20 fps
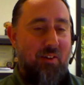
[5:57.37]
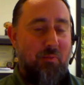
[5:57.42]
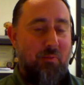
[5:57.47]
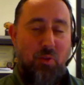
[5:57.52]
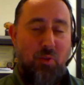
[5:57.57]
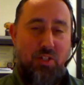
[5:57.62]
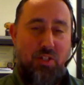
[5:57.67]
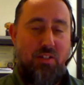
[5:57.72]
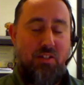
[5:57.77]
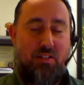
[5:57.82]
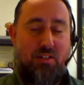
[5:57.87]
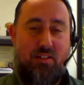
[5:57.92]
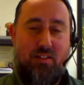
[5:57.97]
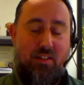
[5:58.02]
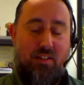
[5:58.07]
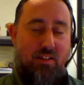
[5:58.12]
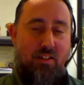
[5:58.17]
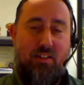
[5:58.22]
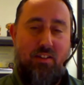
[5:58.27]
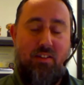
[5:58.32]
Which is
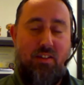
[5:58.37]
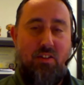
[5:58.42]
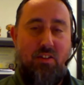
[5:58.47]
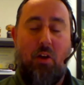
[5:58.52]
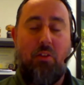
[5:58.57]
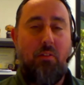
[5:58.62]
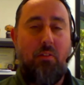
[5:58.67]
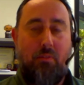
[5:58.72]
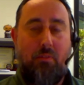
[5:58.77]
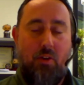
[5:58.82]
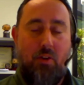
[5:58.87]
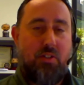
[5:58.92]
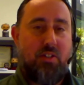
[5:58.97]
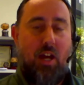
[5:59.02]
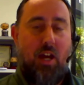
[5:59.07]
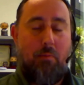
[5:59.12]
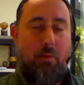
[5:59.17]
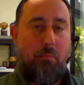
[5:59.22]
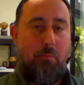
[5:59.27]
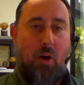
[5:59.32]
not the first
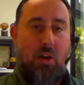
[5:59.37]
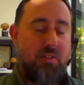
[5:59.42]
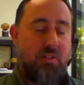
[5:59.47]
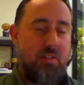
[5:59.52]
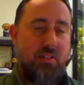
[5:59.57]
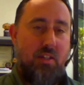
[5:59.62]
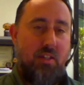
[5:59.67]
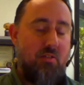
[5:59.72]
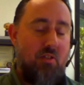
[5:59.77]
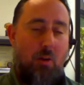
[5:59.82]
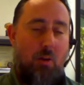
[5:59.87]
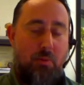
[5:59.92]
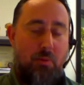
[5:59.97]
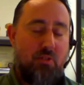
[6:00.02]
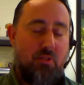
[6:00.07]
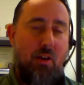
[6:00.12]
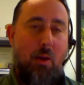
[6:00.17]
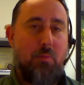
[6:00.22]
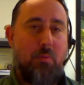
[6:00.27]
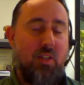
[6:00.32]
time imposter syndrome has
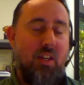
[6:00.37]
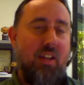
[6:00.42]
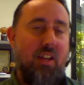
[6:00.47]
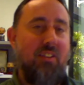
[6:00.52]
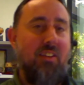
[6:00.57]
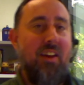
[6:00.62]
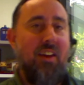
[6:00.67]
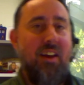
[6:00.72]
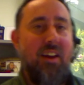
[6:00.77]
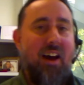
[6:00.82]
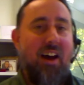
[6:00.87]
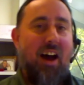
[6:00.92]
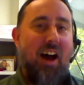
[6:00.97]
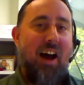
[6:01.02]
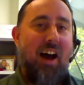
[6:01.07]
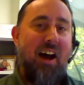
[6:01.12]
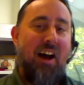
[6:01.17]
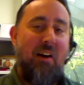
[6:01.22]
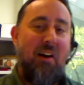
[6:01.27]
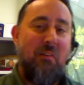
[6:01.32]
crept in.
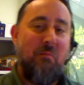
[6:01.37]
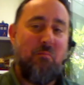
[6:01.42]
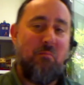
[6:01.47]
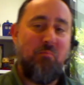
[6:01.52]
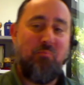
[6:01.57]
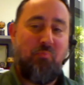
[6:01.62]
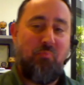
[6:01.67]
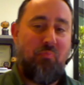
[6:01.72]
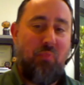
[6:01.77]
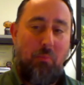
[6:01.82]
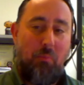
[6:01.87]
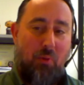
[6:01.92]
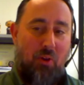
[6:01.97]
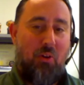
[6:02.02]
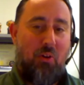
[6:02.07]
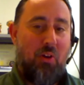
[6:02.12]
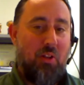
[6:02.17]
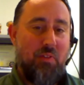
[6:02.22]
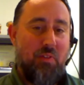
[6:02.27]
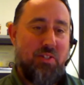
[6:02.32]
But
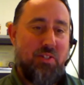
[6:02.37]
all of a